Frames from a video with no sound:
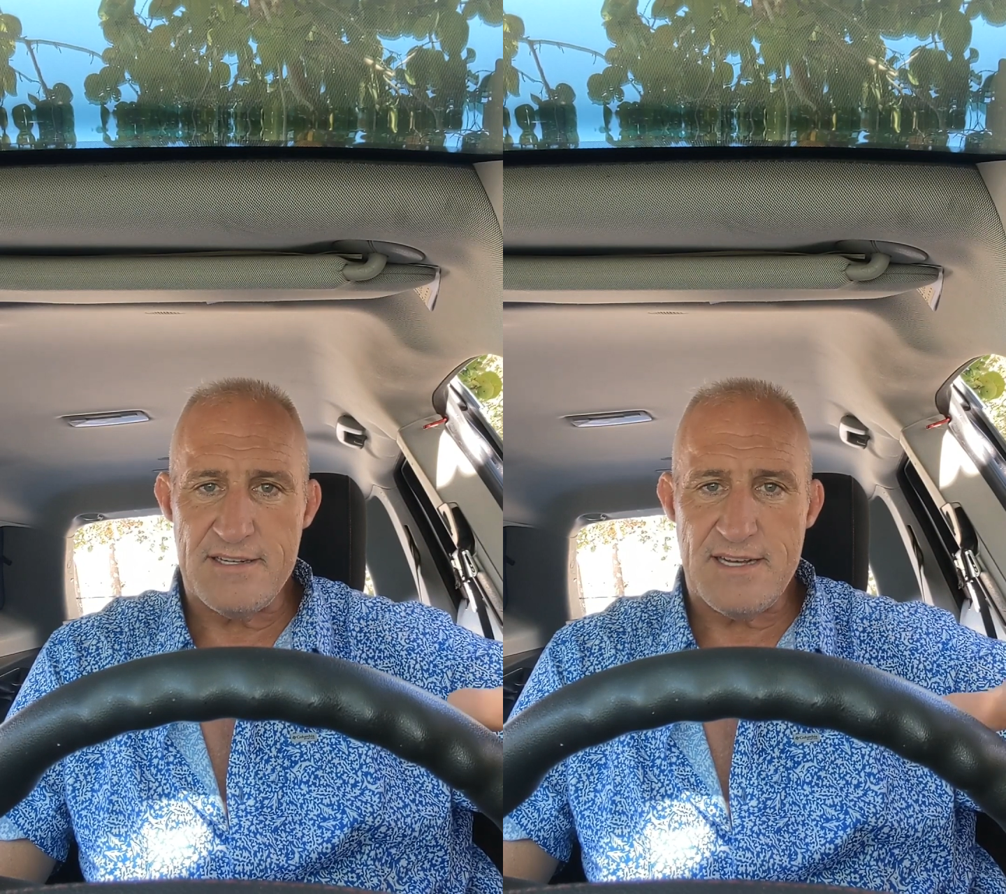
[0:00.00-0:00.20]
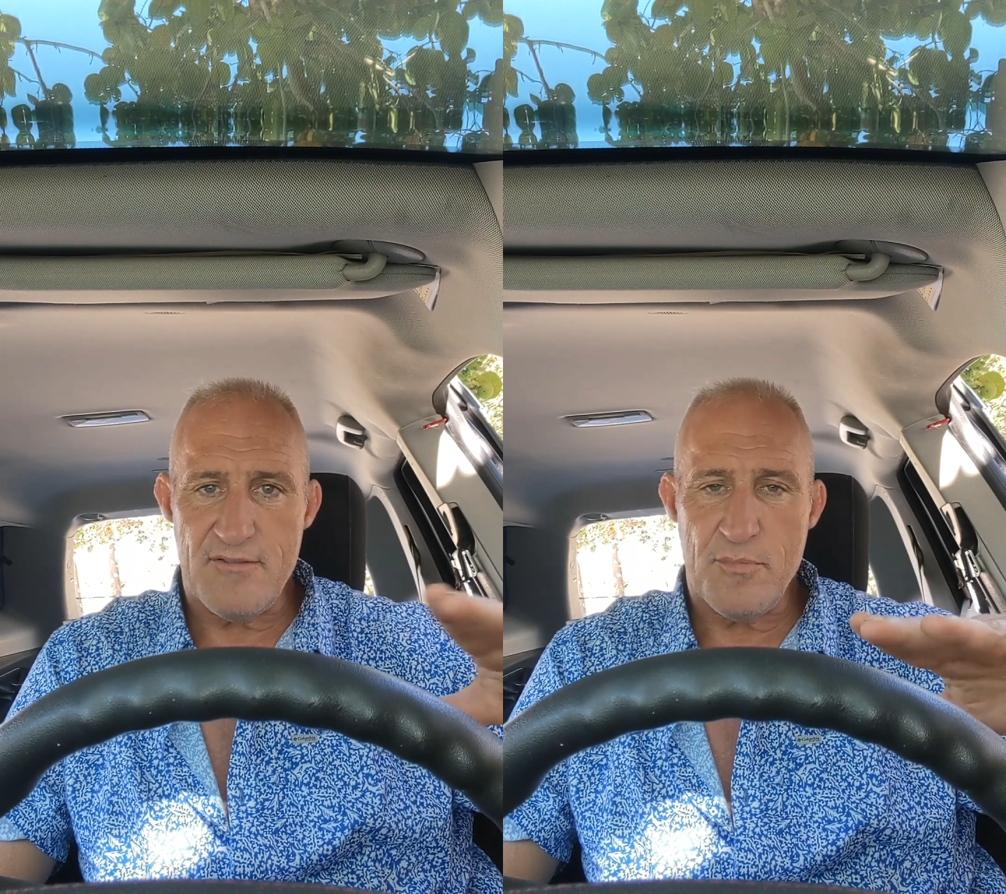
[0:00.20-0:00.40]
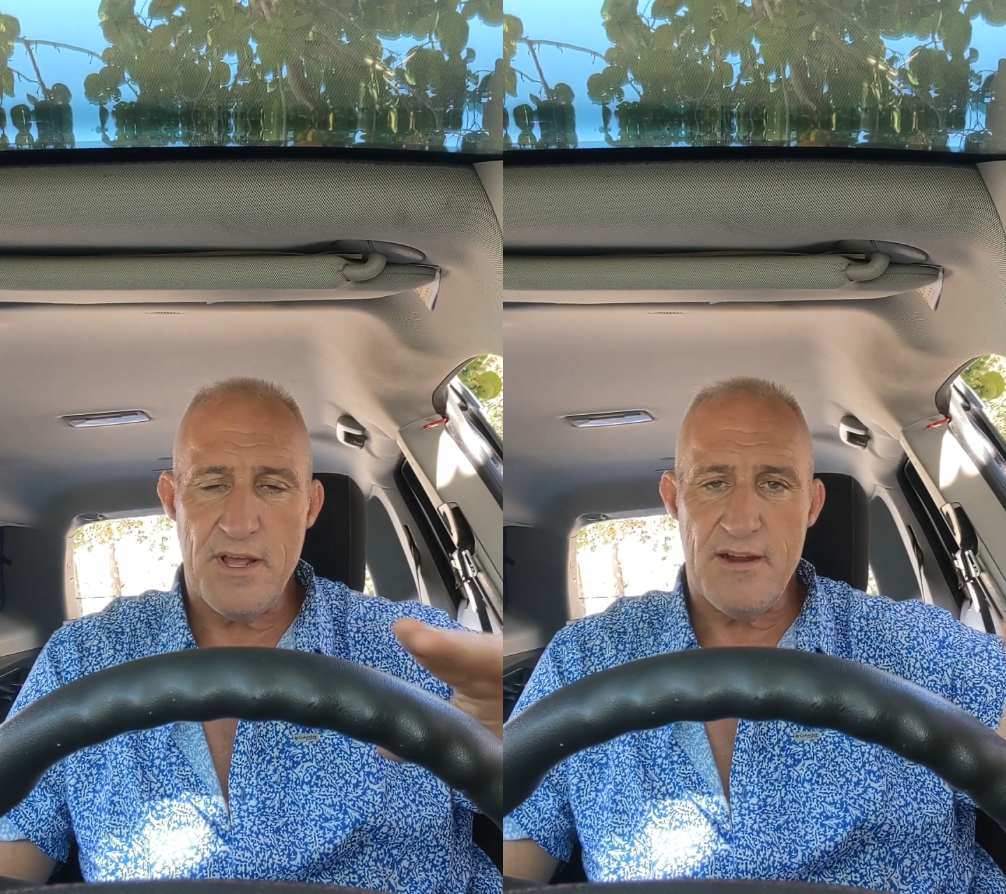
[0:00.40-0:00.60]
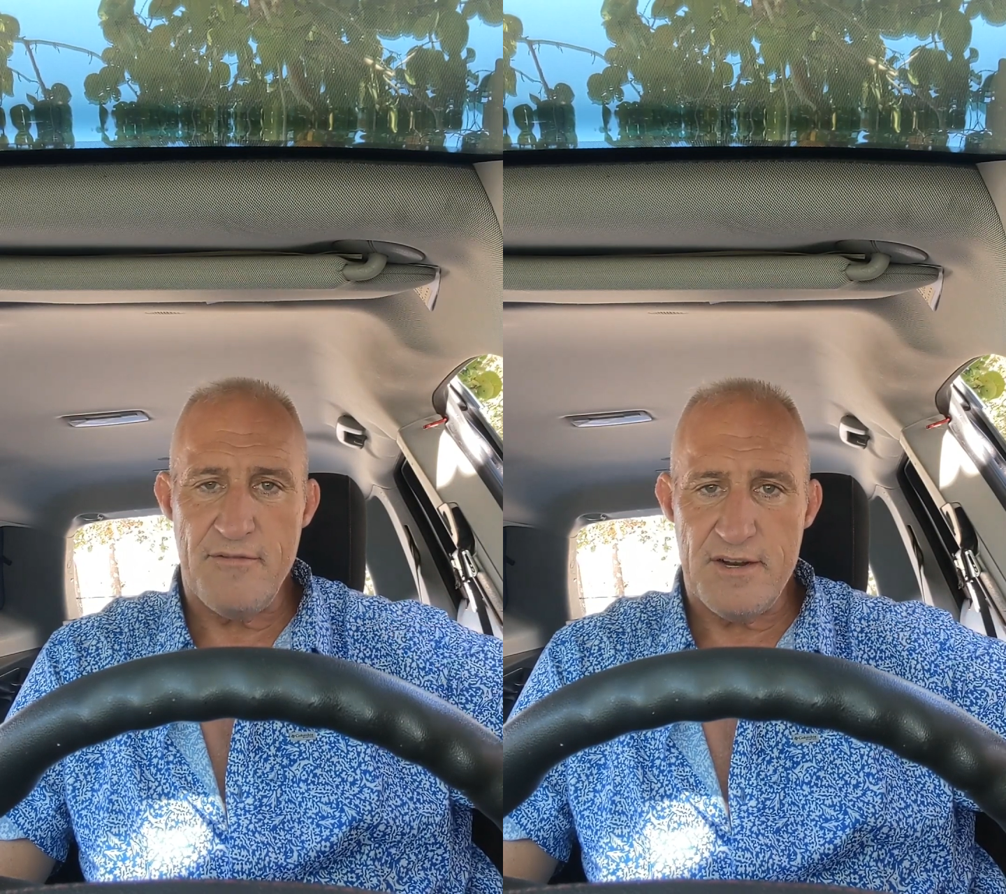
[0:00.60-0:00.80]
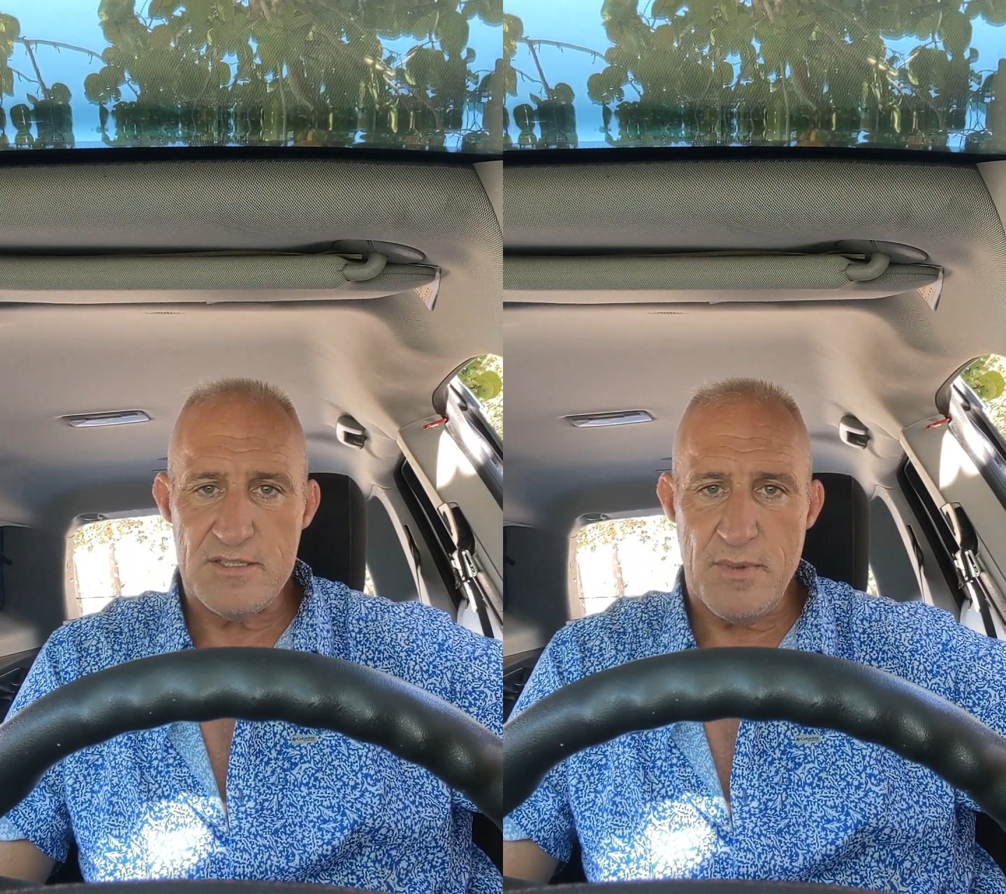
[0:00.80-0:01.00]
I have a Planet
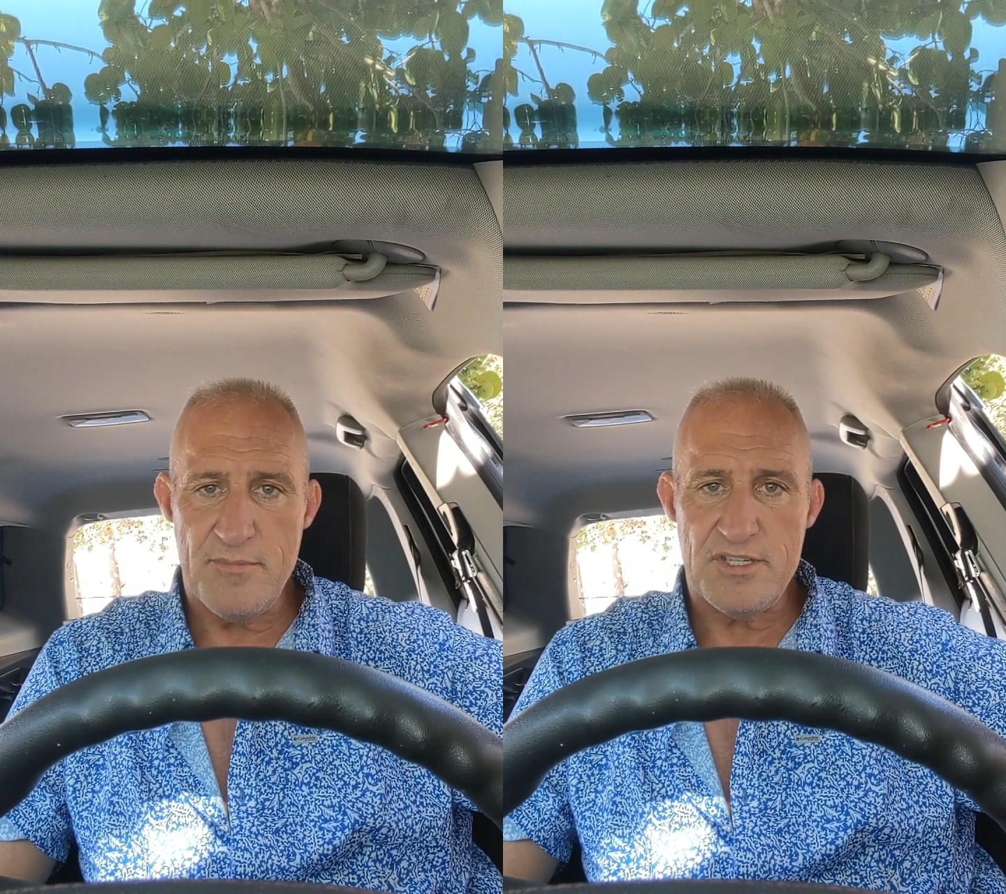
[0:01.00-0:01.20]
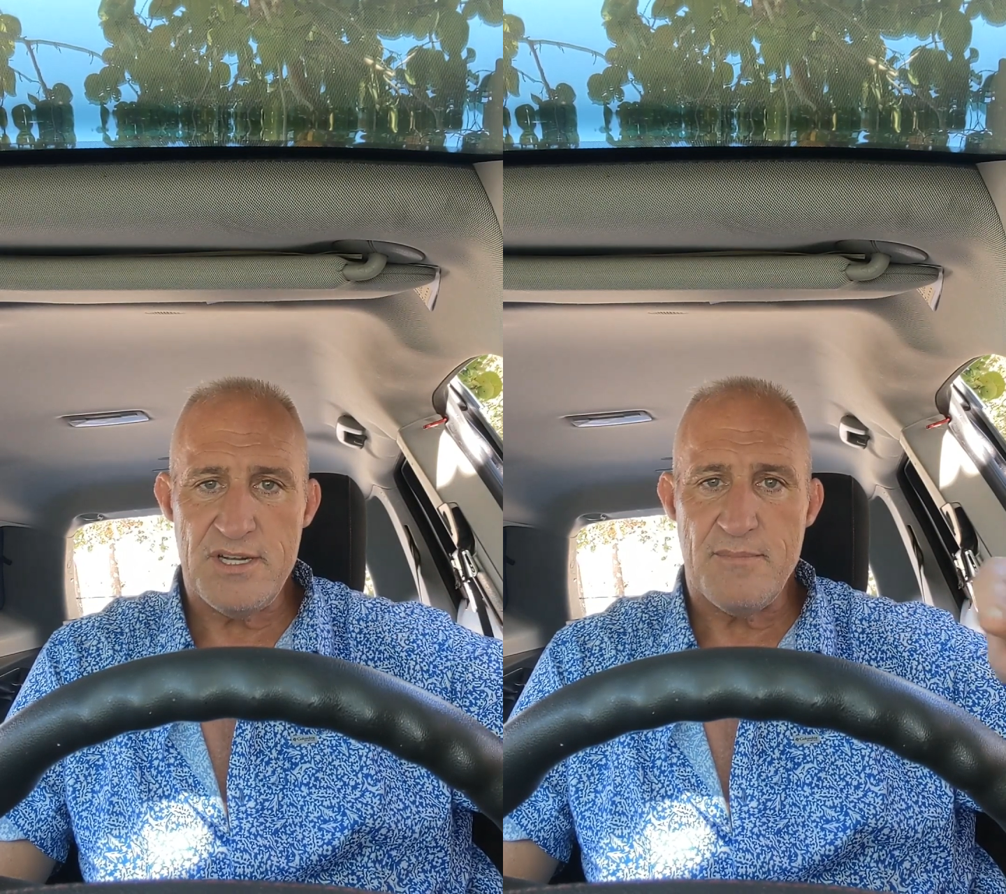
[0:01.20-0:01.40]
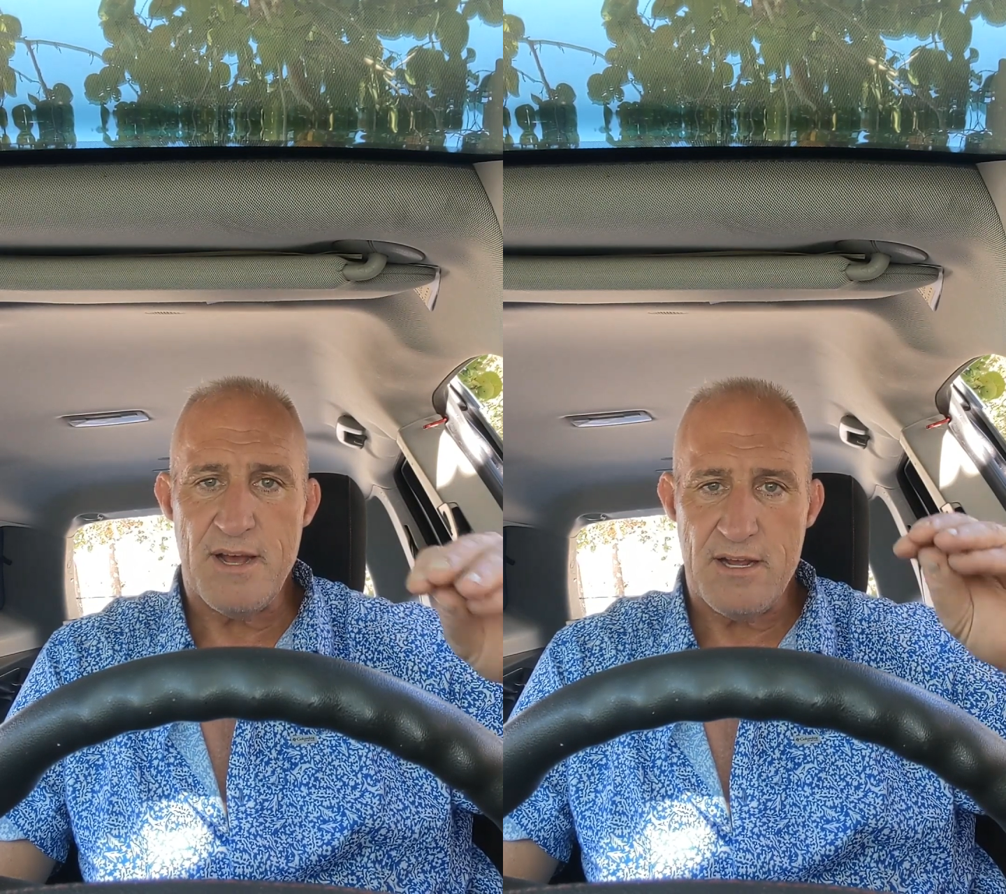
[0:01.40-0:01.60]
Fitness membership.